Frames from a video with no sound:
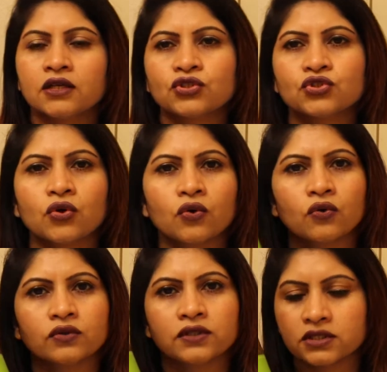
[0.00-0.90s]

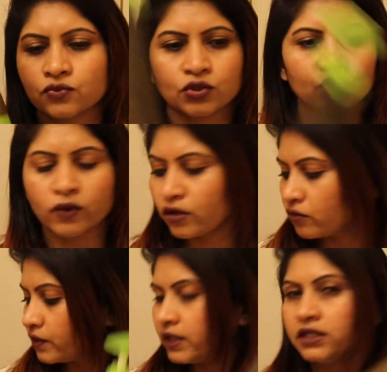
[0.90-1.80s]
so this was one
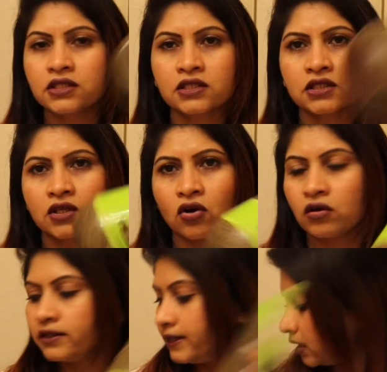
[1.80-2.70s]
of it
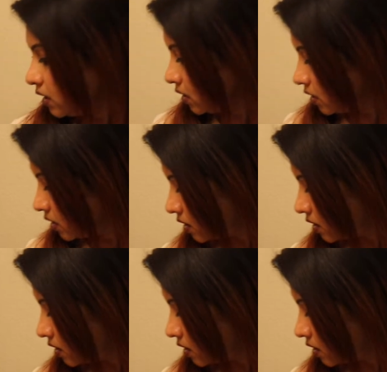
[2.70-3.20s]
all done